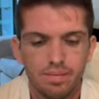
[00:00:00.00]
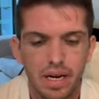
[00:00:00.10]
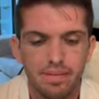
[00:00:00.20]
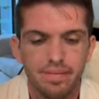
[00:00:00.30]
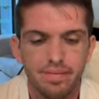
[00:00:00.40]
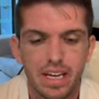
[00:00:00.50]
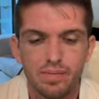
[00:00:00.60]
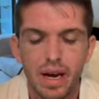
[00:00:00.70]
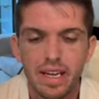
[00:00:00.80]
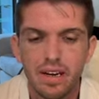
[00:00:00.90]
But that's
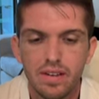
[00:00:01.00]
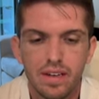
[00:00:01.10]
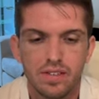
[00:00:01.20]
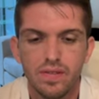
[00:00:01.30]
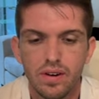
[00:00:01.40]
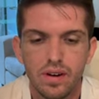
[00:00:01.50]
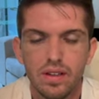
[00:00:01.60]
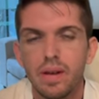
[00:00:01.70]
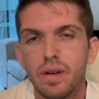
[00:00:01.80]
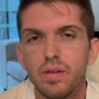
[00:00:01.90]
my year thus far.
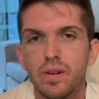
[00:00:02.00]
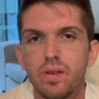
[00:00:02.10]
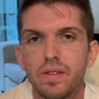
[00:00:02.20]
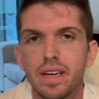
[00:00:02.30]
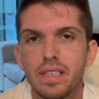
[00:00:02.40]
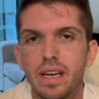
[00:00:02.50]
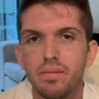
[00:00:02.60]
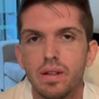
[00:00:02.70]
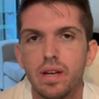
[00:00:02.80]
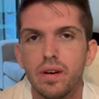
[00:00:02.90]
Let me know what you all think
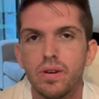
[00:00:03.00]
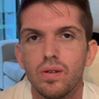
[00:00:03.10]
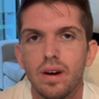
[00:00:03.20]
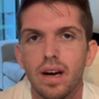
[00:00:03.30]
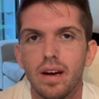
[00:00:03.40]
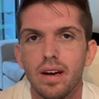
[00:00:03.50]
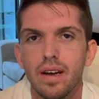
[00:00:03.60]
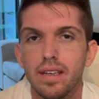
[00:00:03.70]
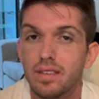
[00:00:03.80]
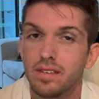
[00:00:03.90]
down below.
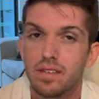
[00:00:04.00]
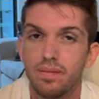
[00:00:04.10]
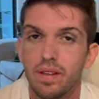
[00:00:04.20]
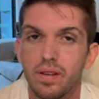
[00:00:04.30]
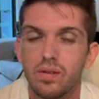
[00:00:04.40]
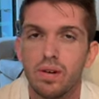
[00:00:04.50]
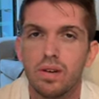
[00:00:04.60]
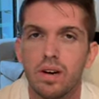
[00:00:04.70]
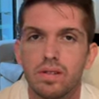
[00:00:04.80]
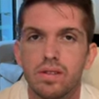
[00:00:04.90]
Is this something that you
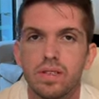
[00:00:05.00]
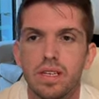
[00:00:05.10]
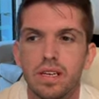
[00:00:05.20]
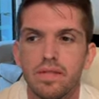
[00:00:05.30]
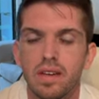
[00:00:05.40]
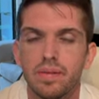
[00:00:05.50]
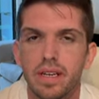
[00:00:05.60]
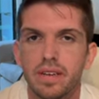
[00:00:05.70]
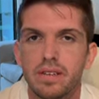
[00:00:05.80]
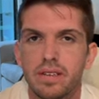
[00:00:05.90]
are also seeing? If
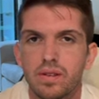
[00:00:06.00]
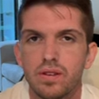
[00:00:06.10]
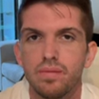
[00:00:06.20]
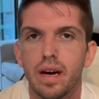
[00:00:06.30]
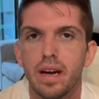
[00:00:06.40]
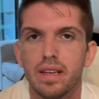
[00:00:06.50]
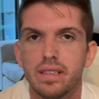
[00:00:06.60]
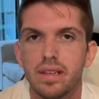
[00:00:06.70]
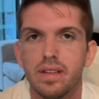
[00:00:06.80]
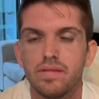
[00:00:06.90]
anybody else is also buying,
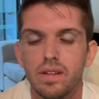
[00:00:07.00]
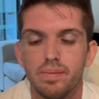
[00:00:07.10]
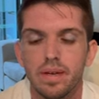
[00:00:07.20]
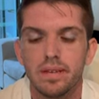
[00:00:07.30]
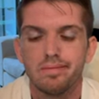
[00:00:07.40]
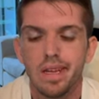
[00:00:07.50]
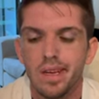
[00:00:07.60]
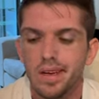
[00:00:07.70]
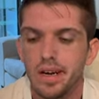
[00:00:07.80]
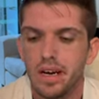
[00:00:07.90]
selling, flipping,
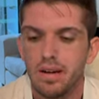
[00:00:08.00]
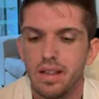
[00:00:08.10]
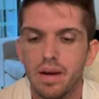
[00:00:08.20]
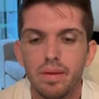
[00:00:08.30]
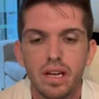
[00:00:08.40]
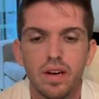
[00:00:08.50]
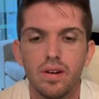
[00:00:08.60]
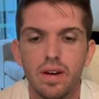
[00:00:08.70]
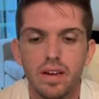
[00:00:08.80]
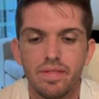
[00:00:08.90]
let me
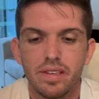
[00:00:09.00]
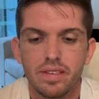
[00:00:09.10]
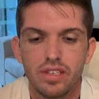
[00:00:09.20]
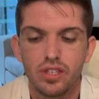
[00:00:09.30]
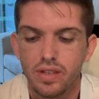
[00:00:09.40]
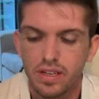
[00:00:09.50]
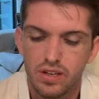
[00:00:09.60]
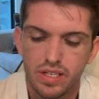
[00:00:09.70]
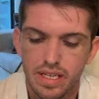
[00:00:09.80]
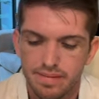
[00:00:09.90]
know if this is a trend that you're
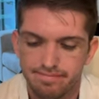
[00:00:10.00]
seeing.